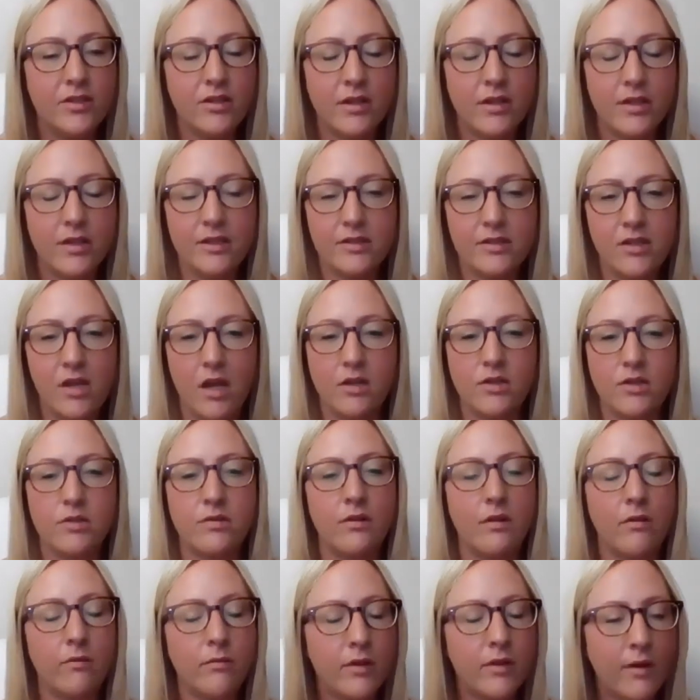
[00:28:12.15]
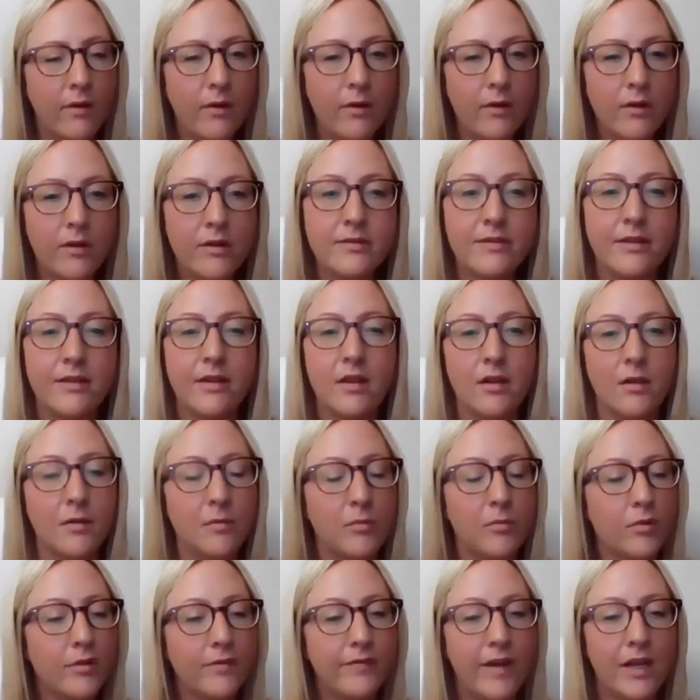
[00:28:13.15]
You're going to talk to our recruiters. They're going
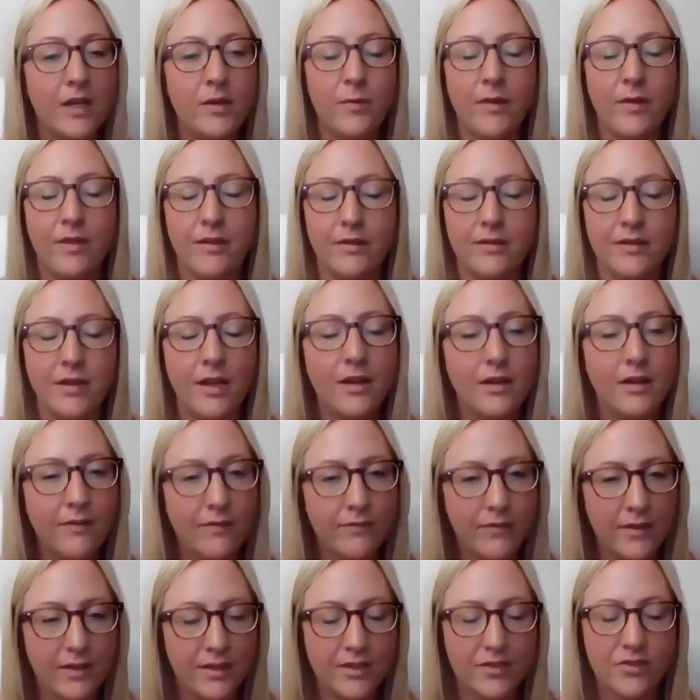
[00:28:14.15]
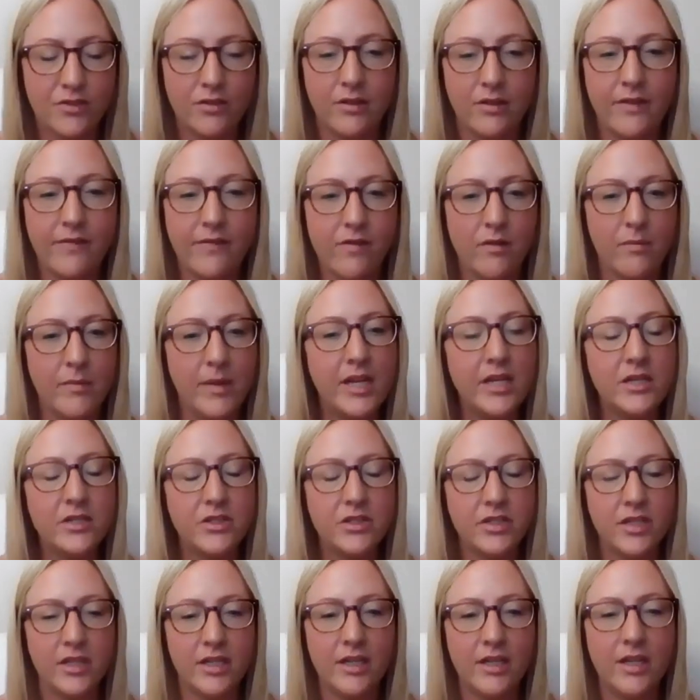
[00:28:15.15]
to provide you with a ton of additional
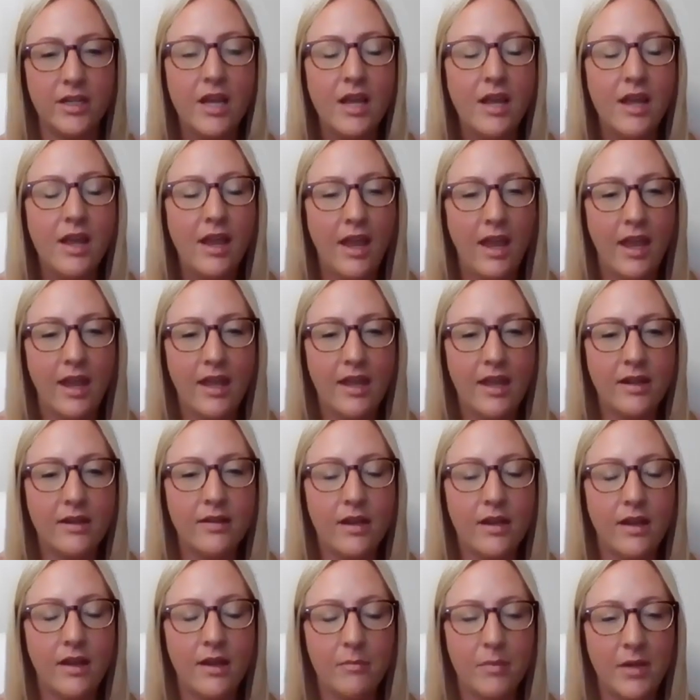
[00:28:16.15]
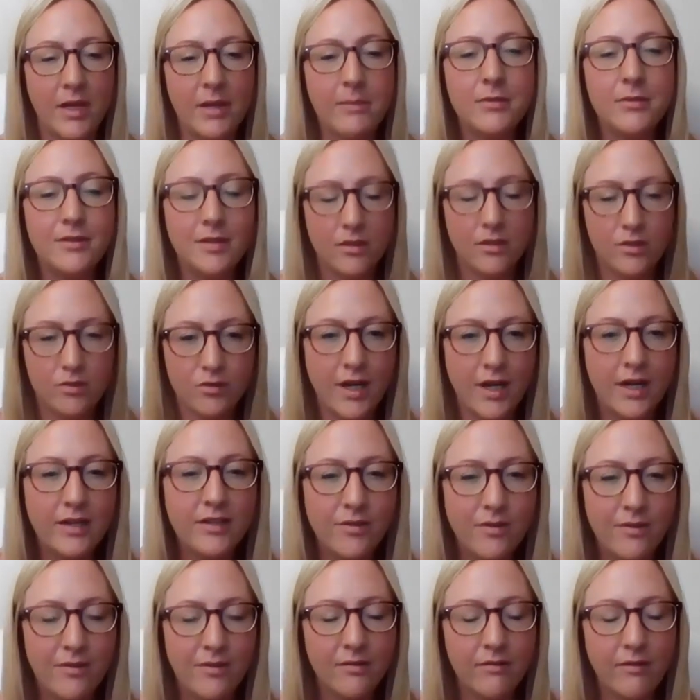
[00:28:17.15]
information and be able to
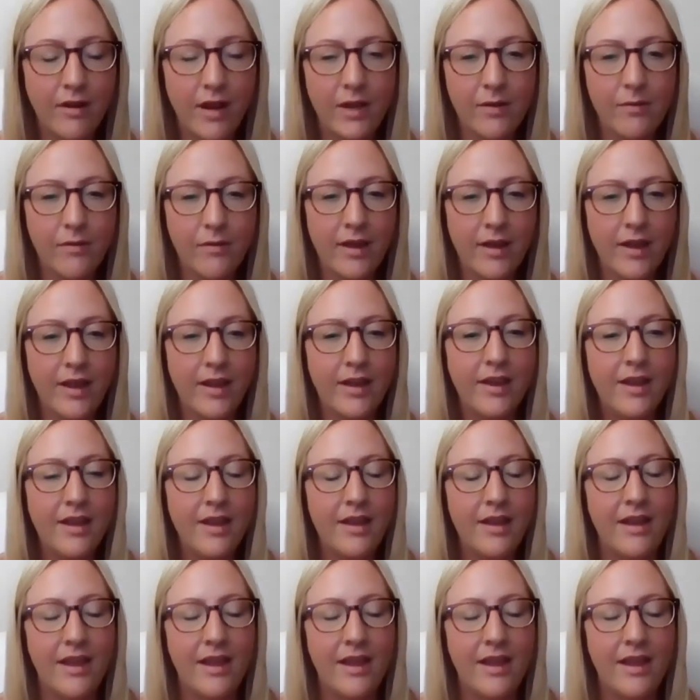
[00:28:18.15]
direct you in the right way.